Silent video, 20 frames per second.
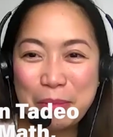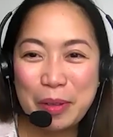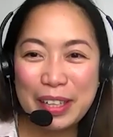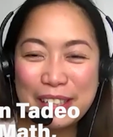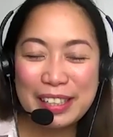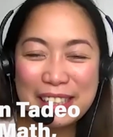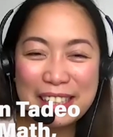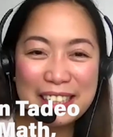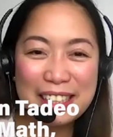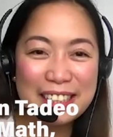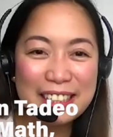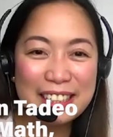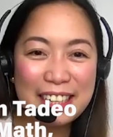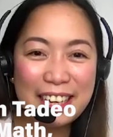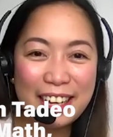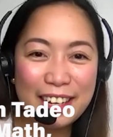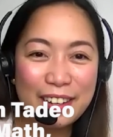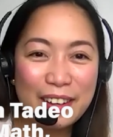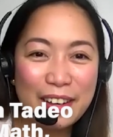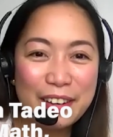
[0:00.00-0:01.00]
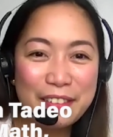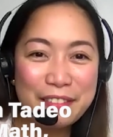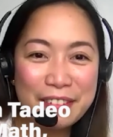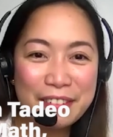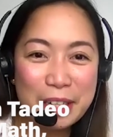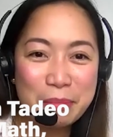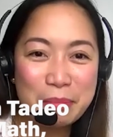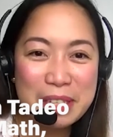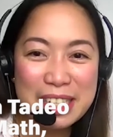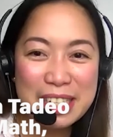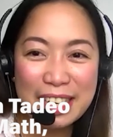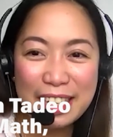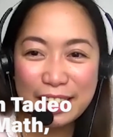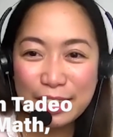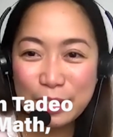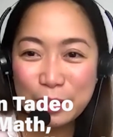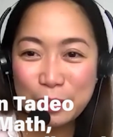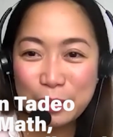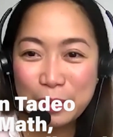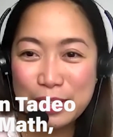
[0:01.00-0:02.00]
Gwen Tadeo. I'm from St.
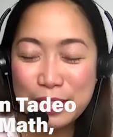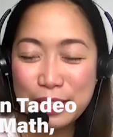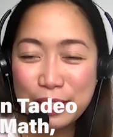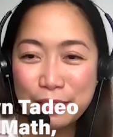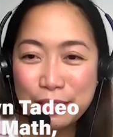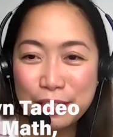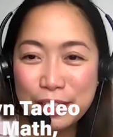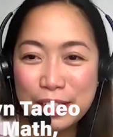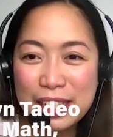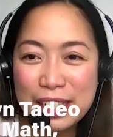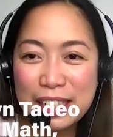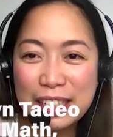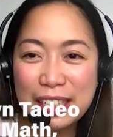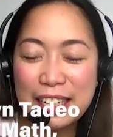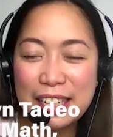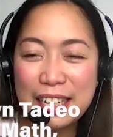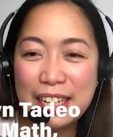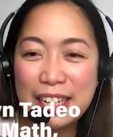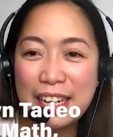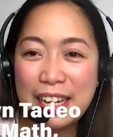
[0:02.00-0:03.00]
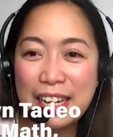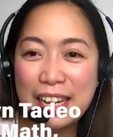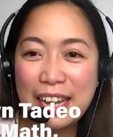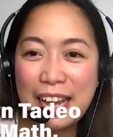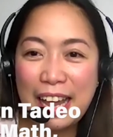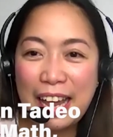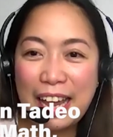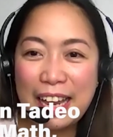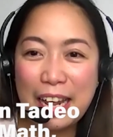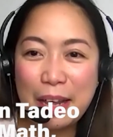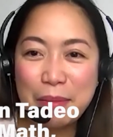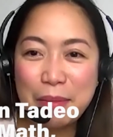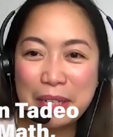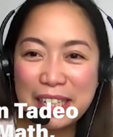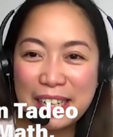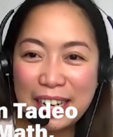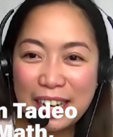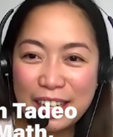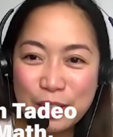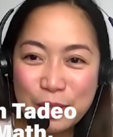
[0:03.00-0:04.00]
Louis University, and I'm a
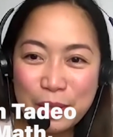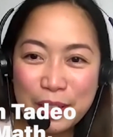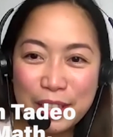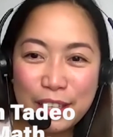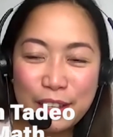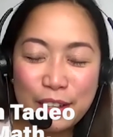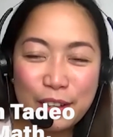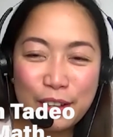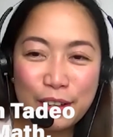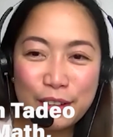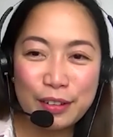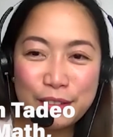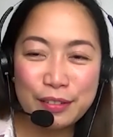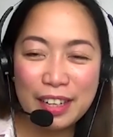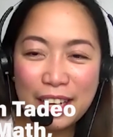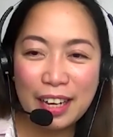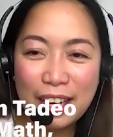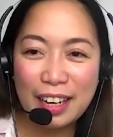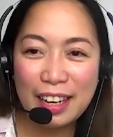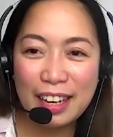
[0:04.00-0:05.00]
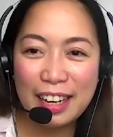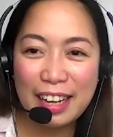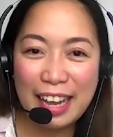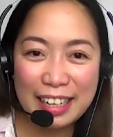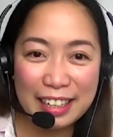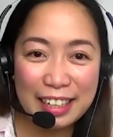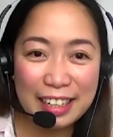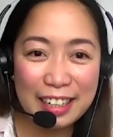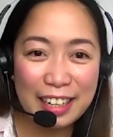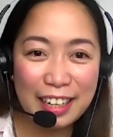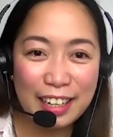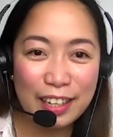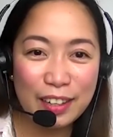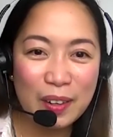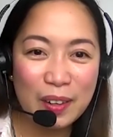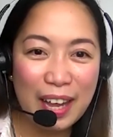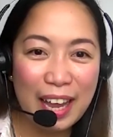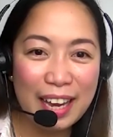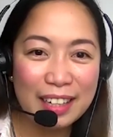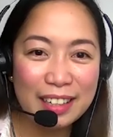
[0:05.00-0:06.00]
graduate of
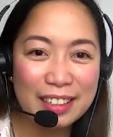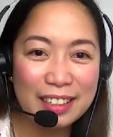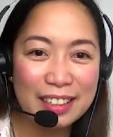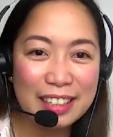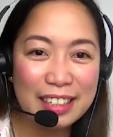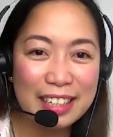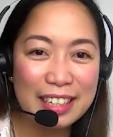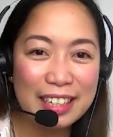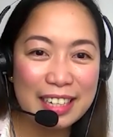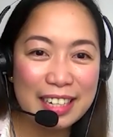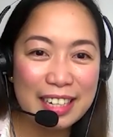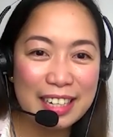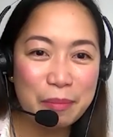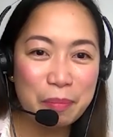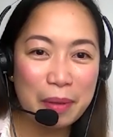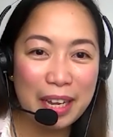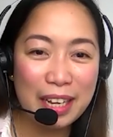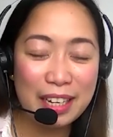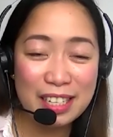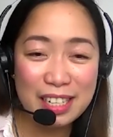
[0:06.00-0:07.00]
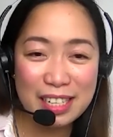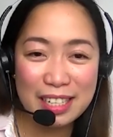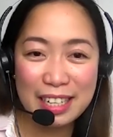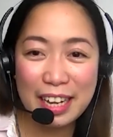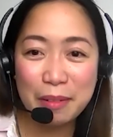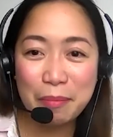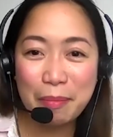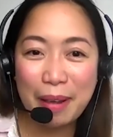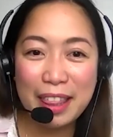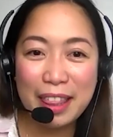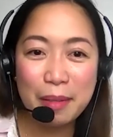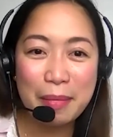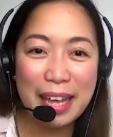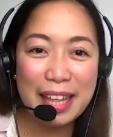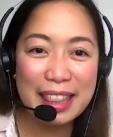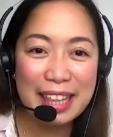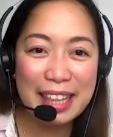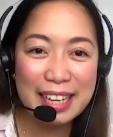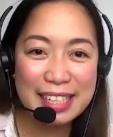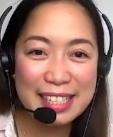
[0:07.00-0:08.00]
Ateneo underdegree PhD in
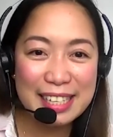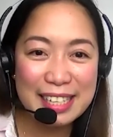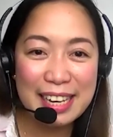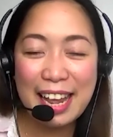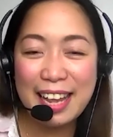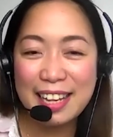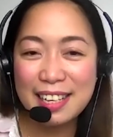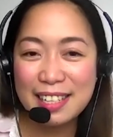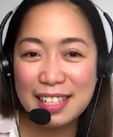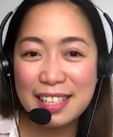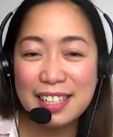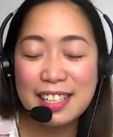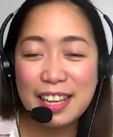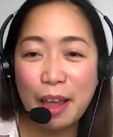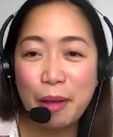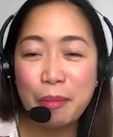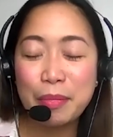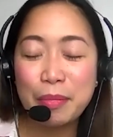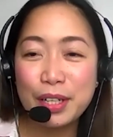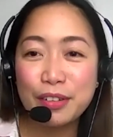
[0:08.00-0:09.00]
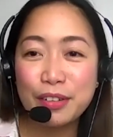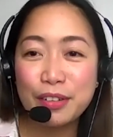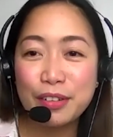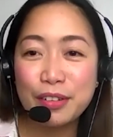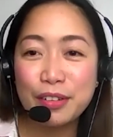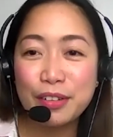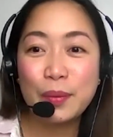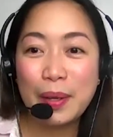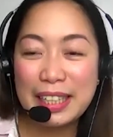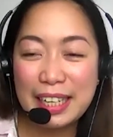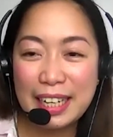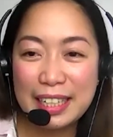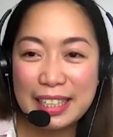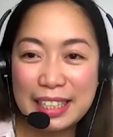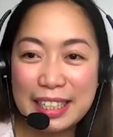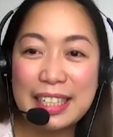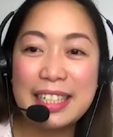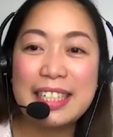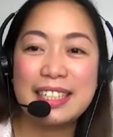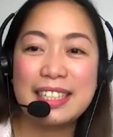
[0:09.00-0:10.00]
mathematics last December of
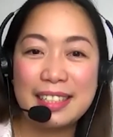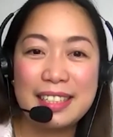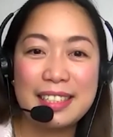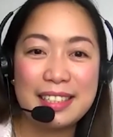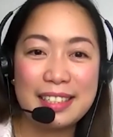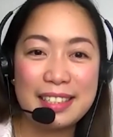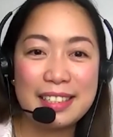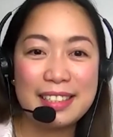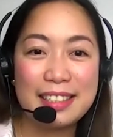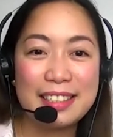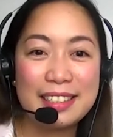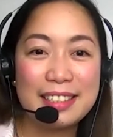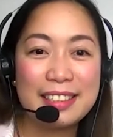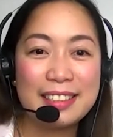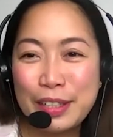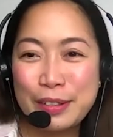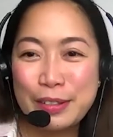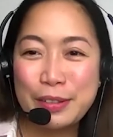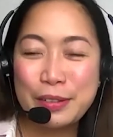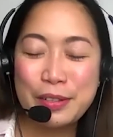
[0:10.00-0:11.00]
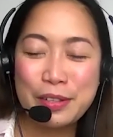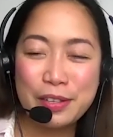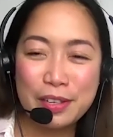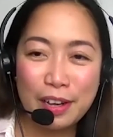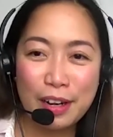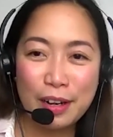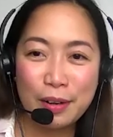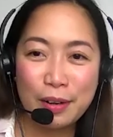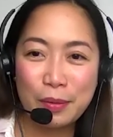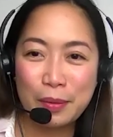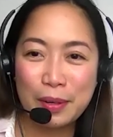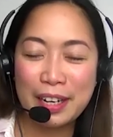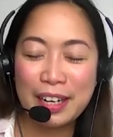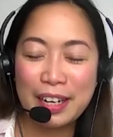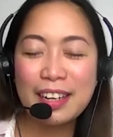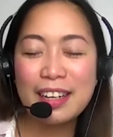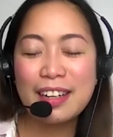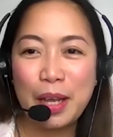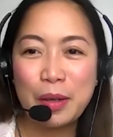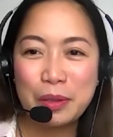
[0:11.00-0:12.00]
2019. To introduce our
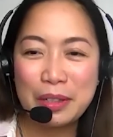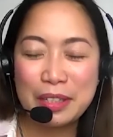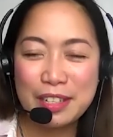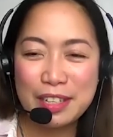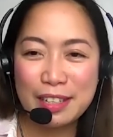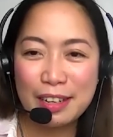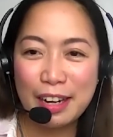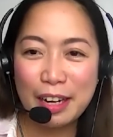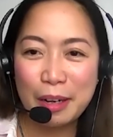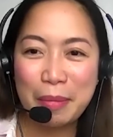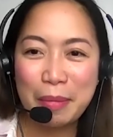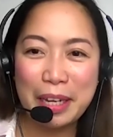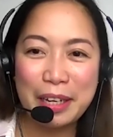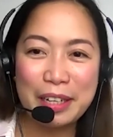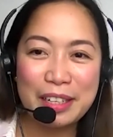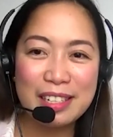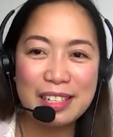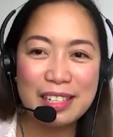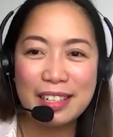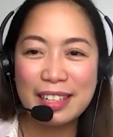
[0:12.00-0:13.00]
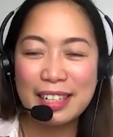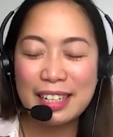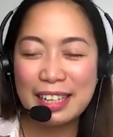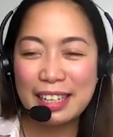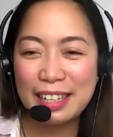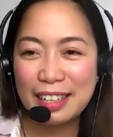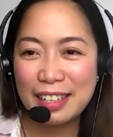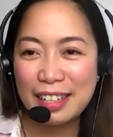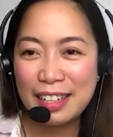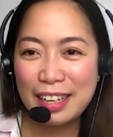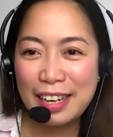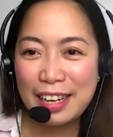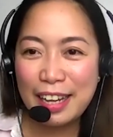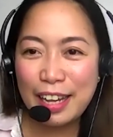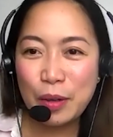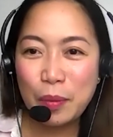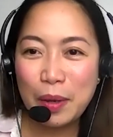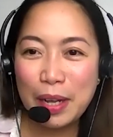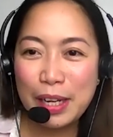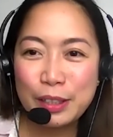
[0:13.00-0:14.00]
work, I would start by considering
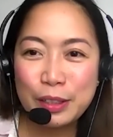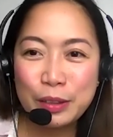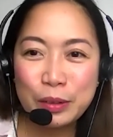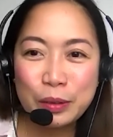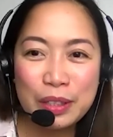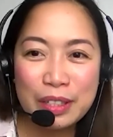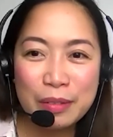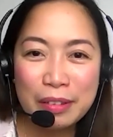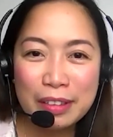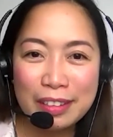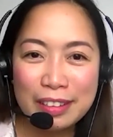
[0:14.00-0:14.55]
a well-known